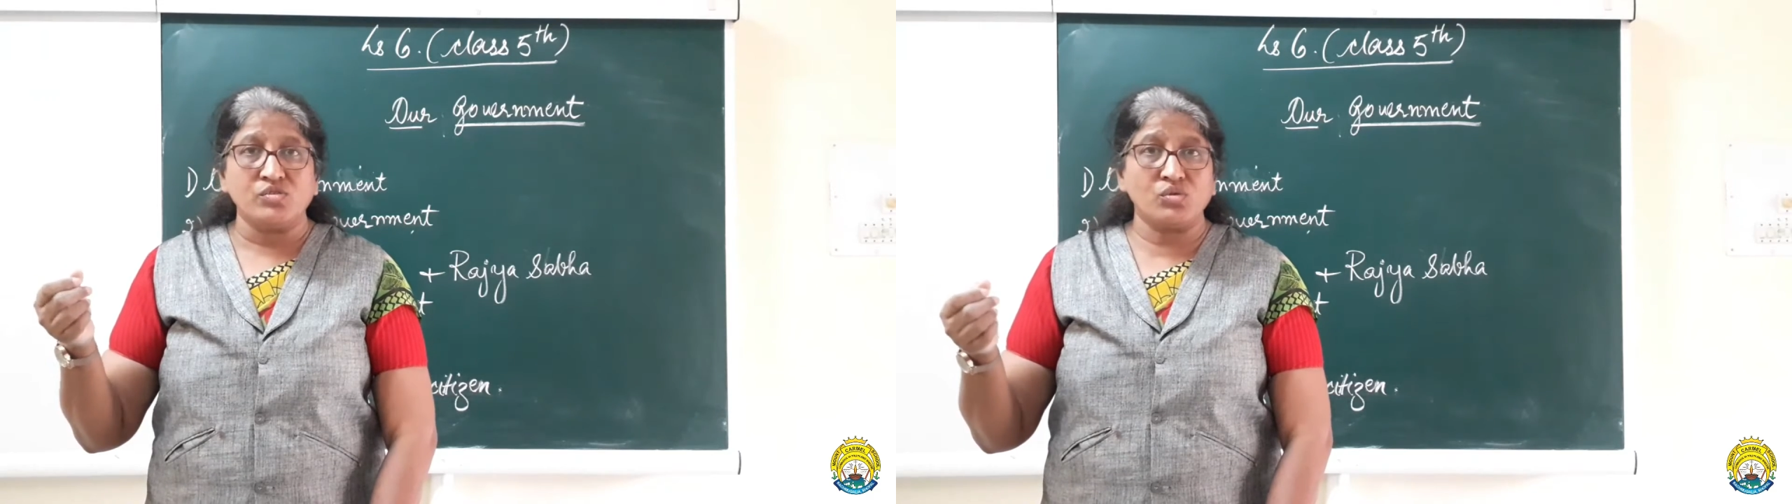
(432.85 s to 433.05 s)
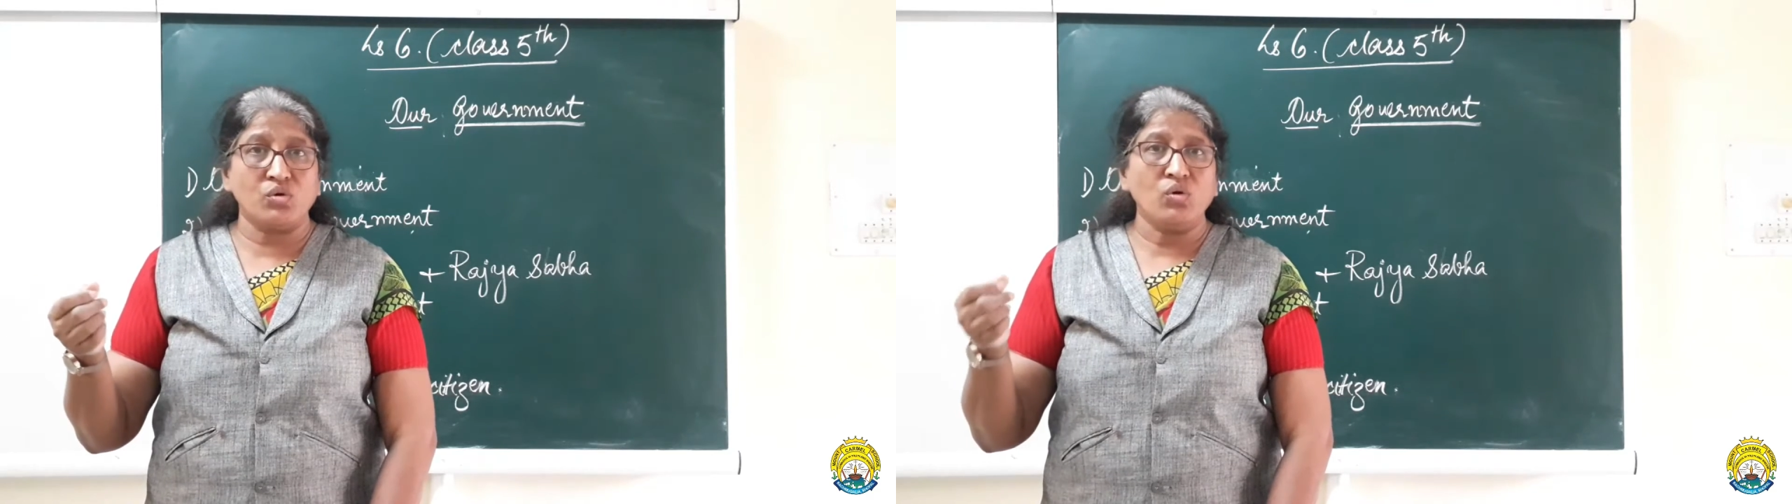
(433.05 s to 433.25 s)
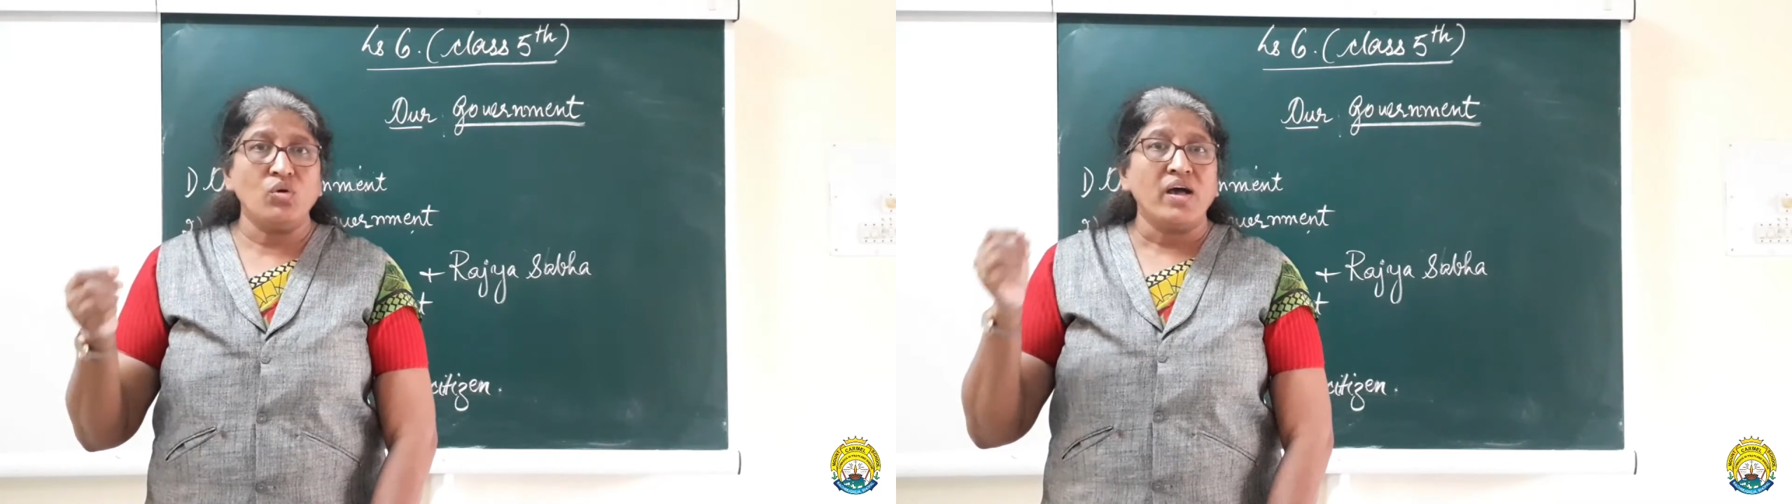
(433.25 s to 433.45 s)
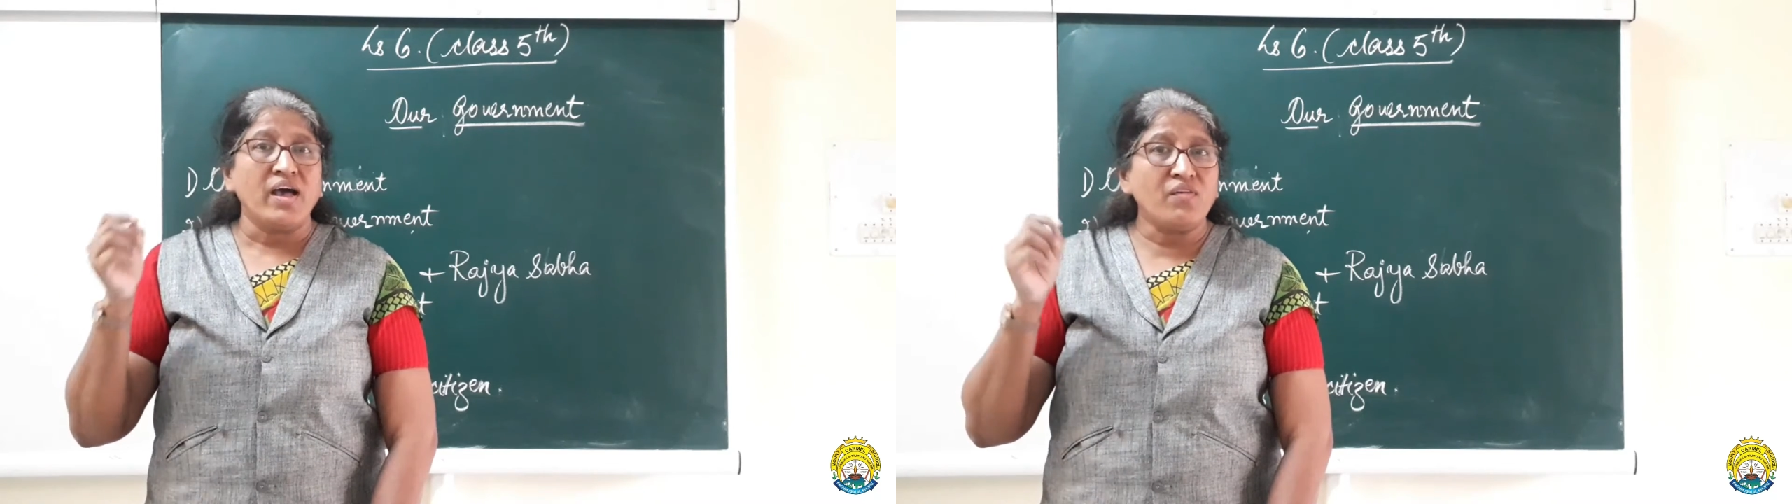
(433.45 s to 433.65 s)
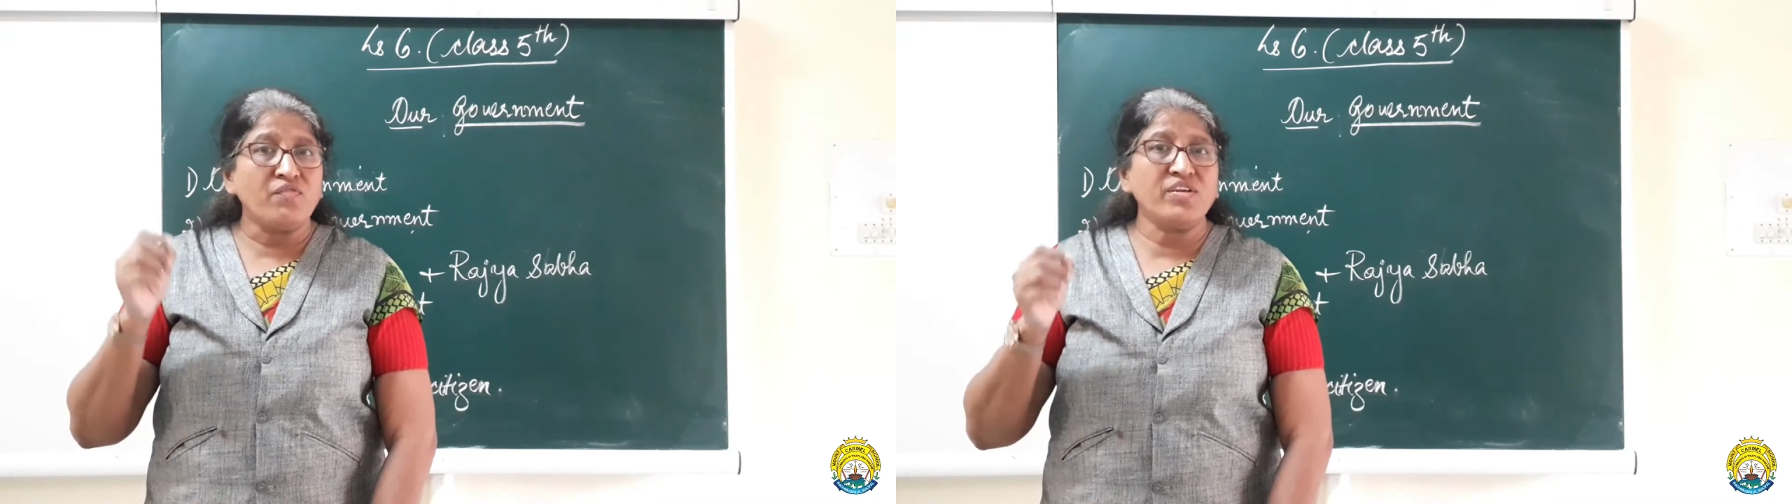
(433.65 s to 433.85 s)
So
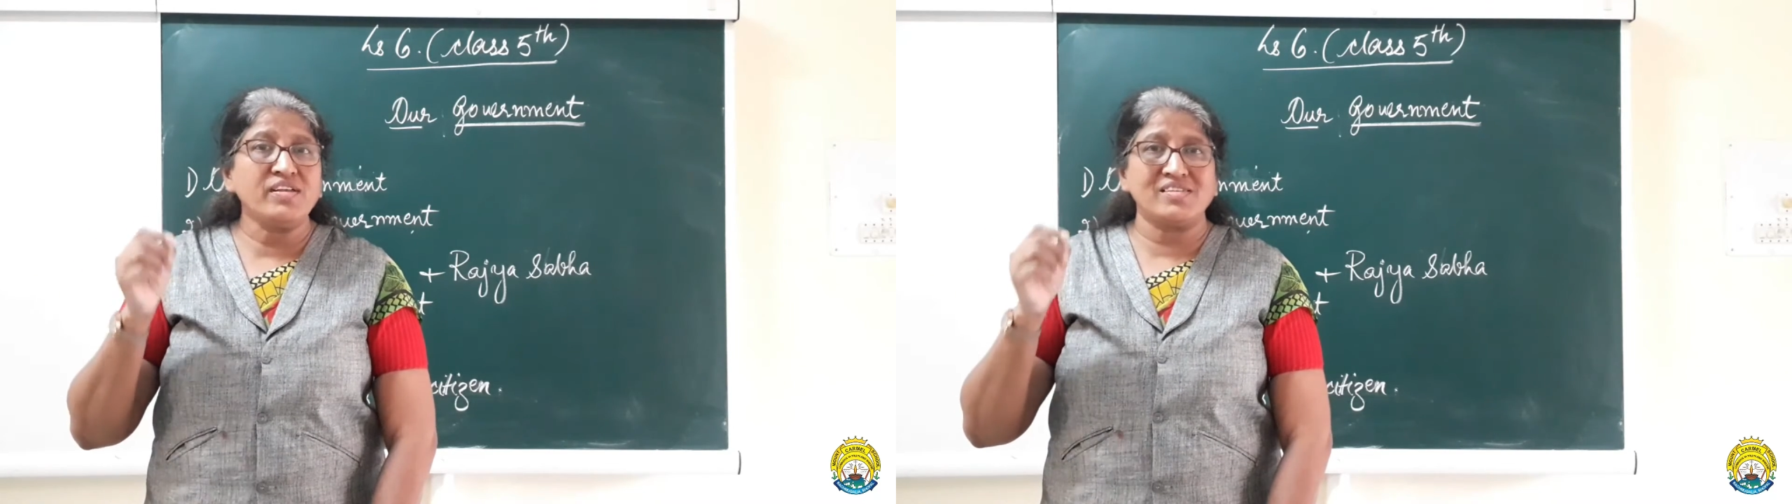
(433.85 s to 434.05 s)
every